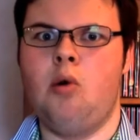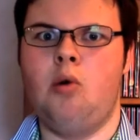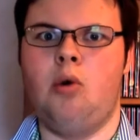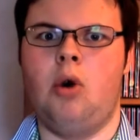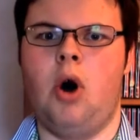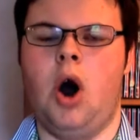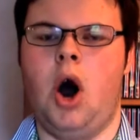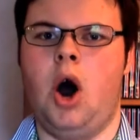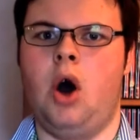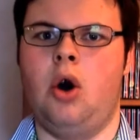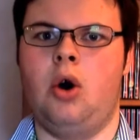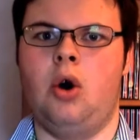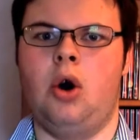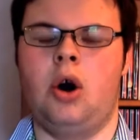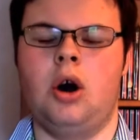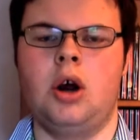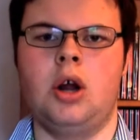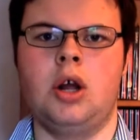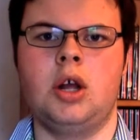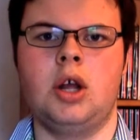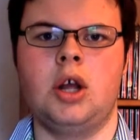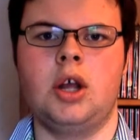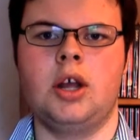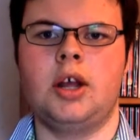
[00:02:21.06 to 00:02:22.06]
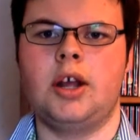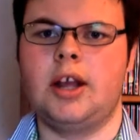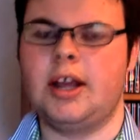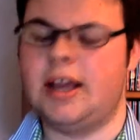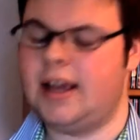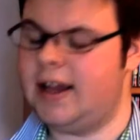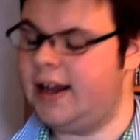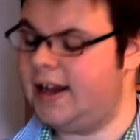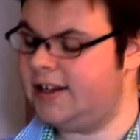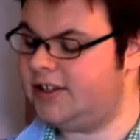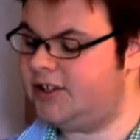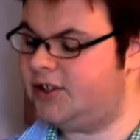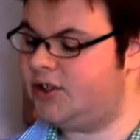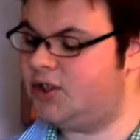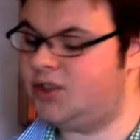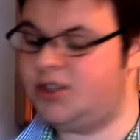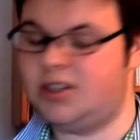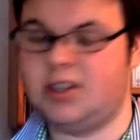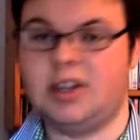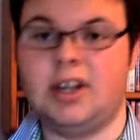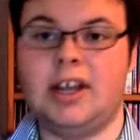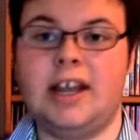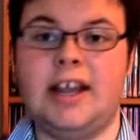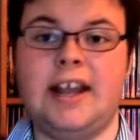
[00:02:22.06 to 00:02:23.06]
whoa.
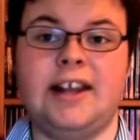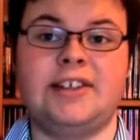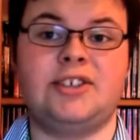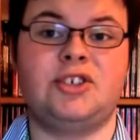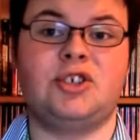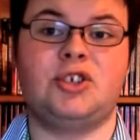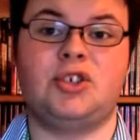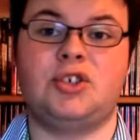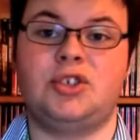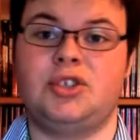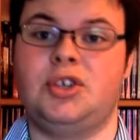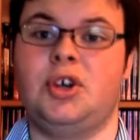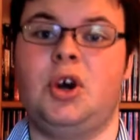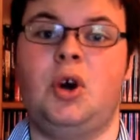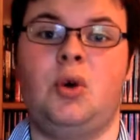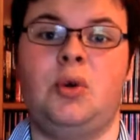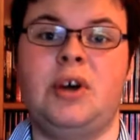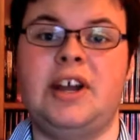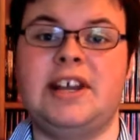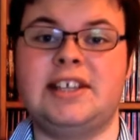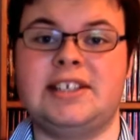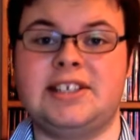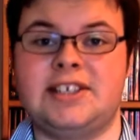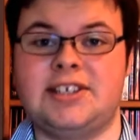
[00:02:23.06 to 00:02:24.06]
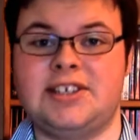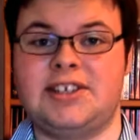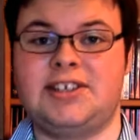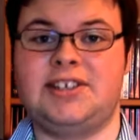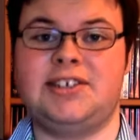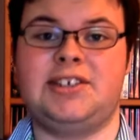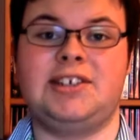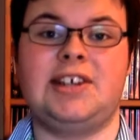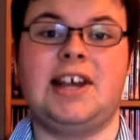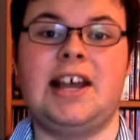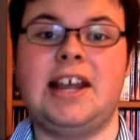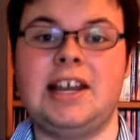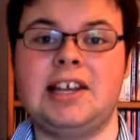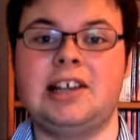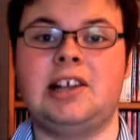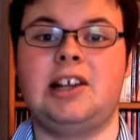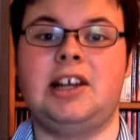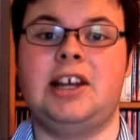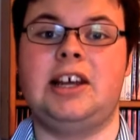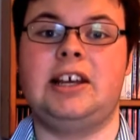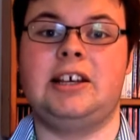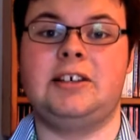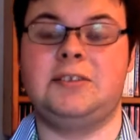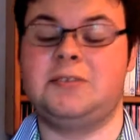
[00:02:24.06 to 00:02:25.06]
It's so
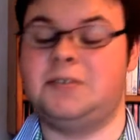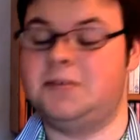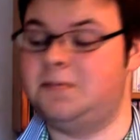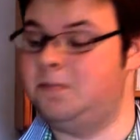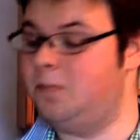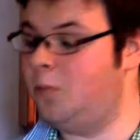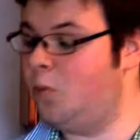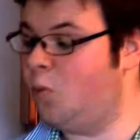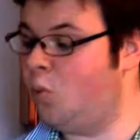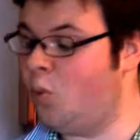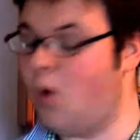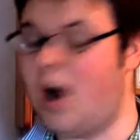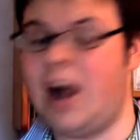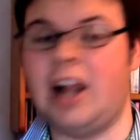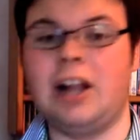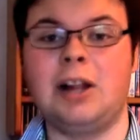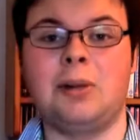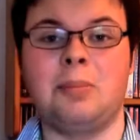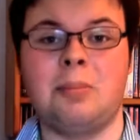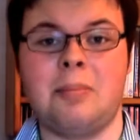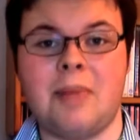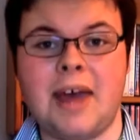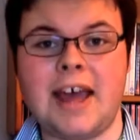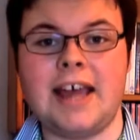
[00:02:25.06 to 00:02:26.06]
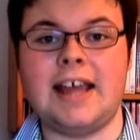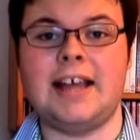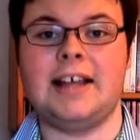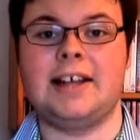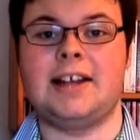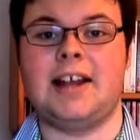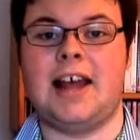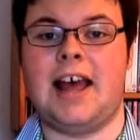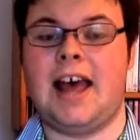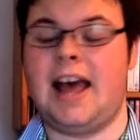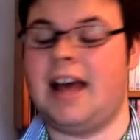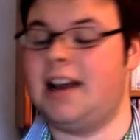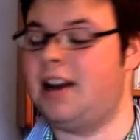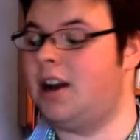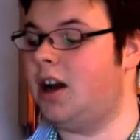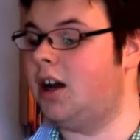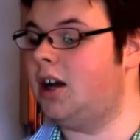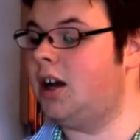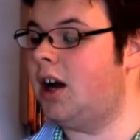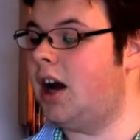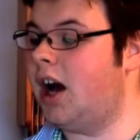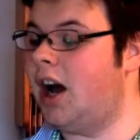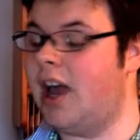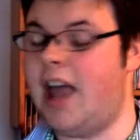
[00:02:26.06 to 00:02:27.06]
insanely well made, and
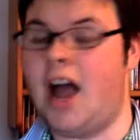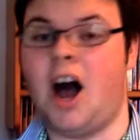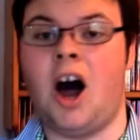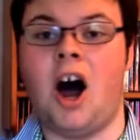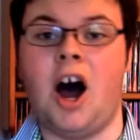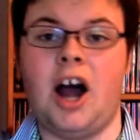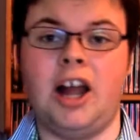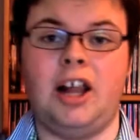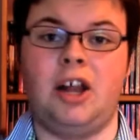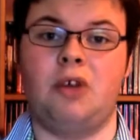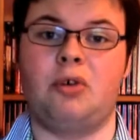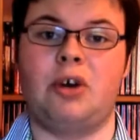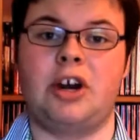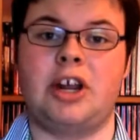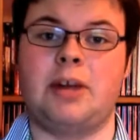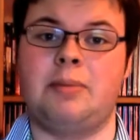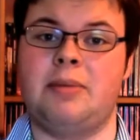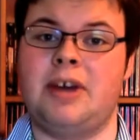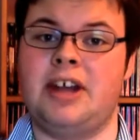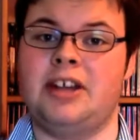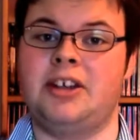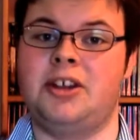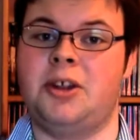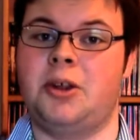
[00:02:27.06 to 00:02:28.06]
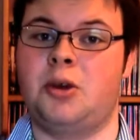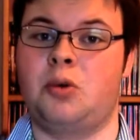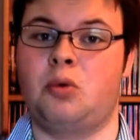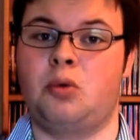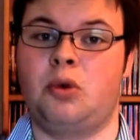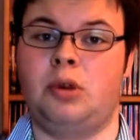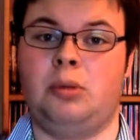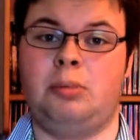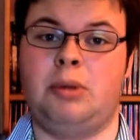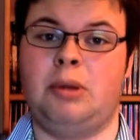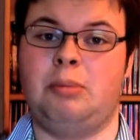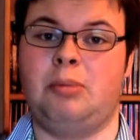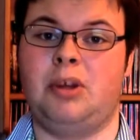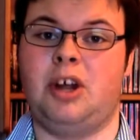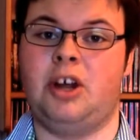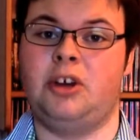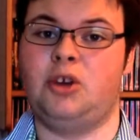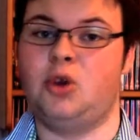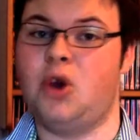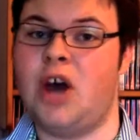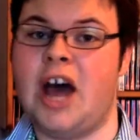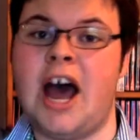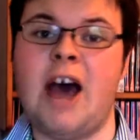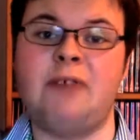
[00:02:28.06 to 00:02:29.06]
I highly recommend There Will Be
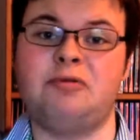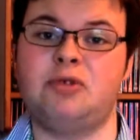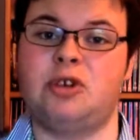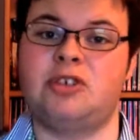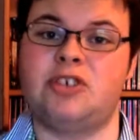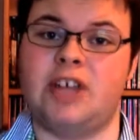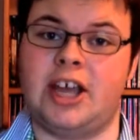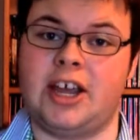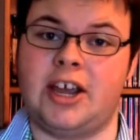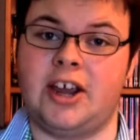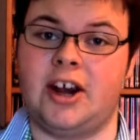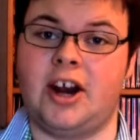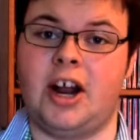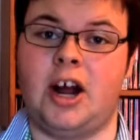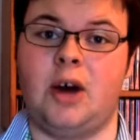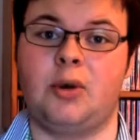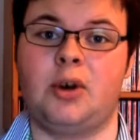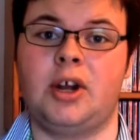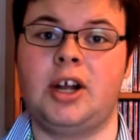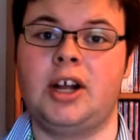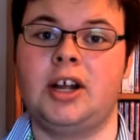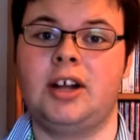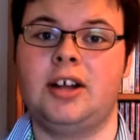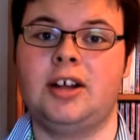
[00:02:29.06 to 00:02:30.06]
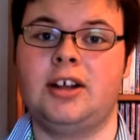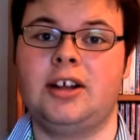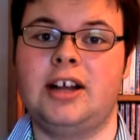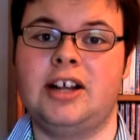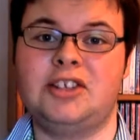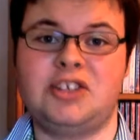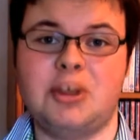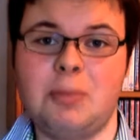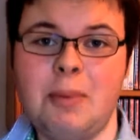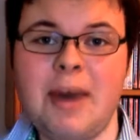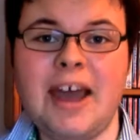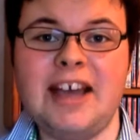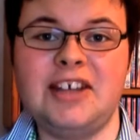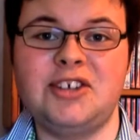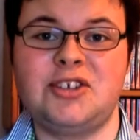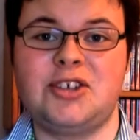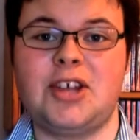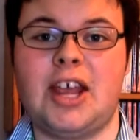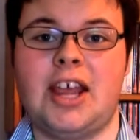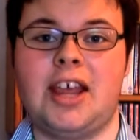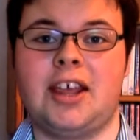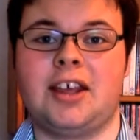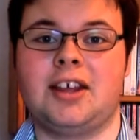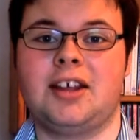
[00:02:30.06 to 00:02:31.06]
Blood. You have to check it out. It's
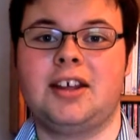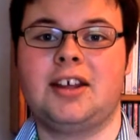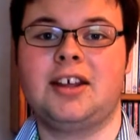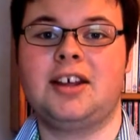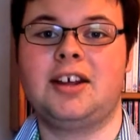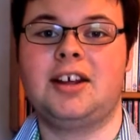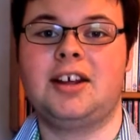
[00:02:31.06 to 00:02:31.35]
amazing.